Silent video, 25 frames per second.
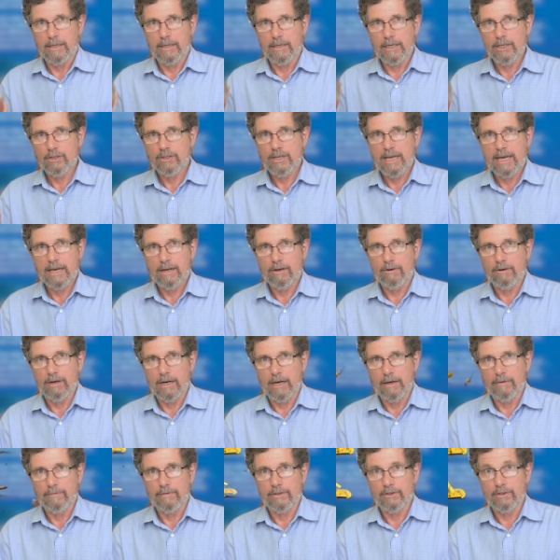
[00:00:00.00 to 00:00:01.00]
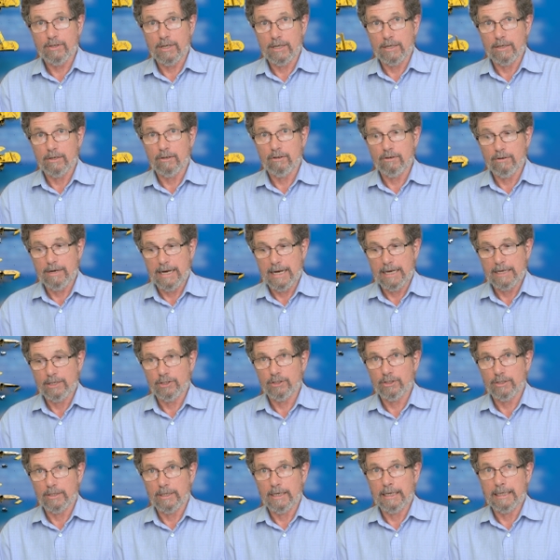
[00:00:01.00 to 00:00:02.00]
this aircraft is going to
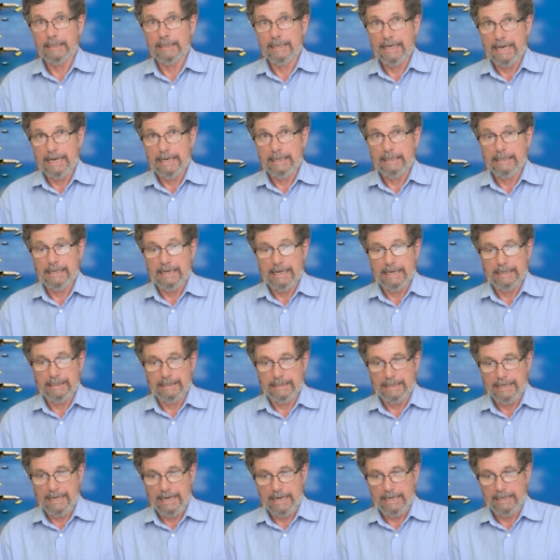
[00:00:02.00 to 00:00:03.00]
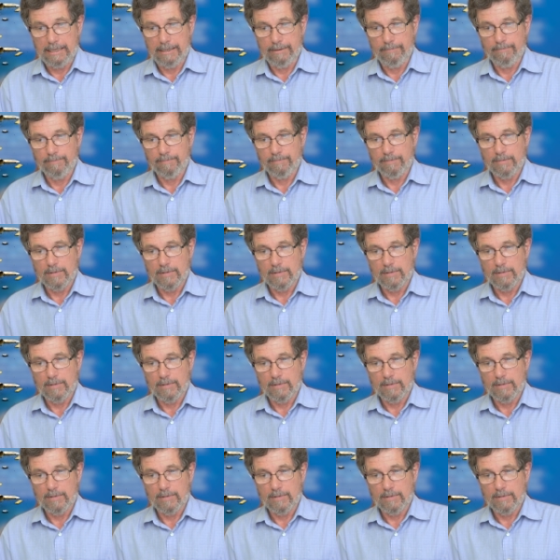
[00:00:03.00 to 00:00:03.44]
crash again and again.